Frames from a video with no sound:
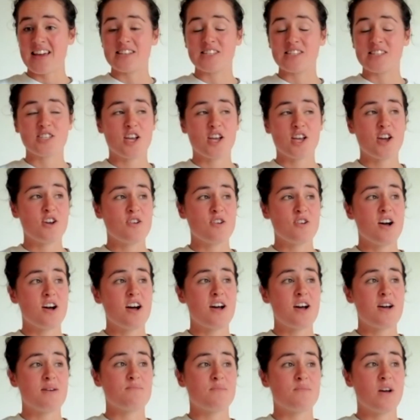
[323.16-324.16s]
so
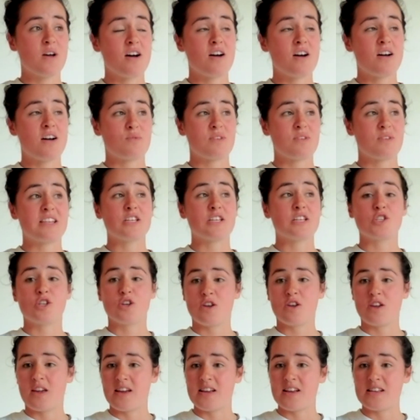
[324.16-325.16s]
within 2
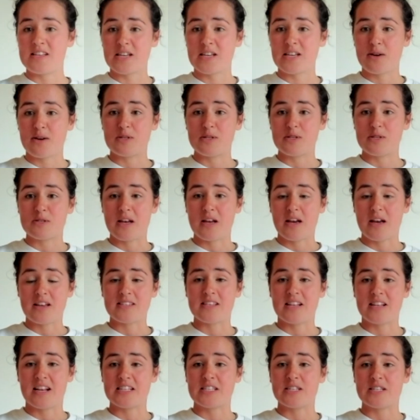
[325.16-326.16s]
years, I was
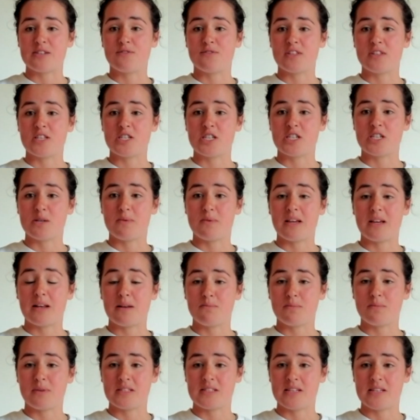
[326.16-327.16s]
selected for the GB
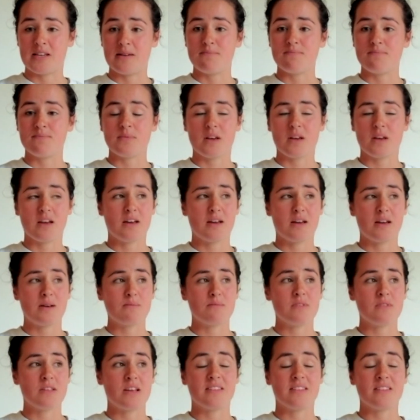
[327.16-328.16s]
Olympic team,
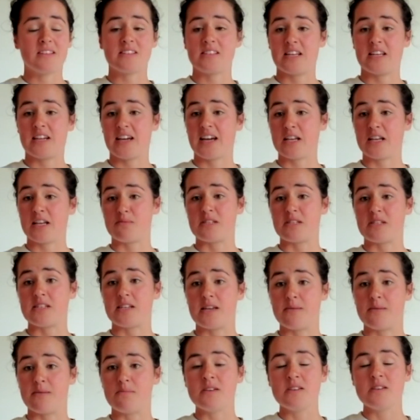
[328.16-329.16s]
and that's the academy
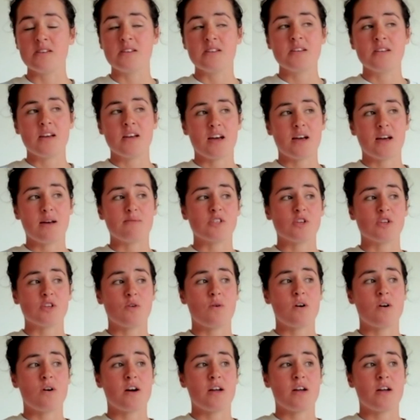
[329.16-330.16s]
team. So
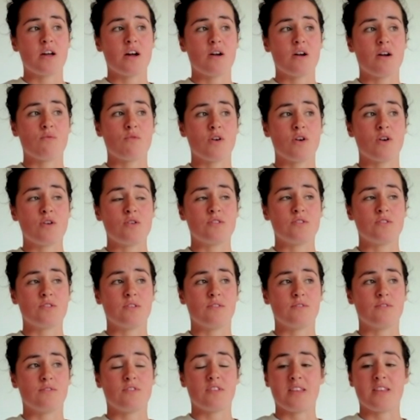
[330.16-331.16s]
I rode
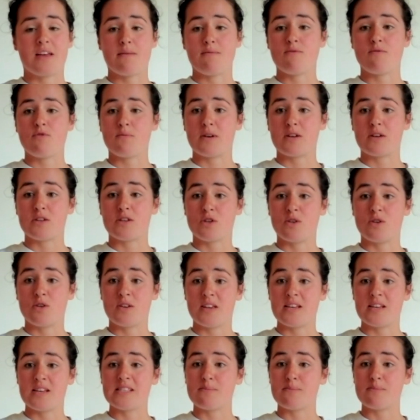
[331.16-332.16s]
for them for about 2
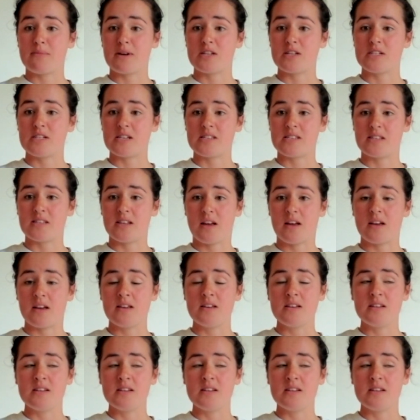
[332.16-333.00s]
years in Manchester,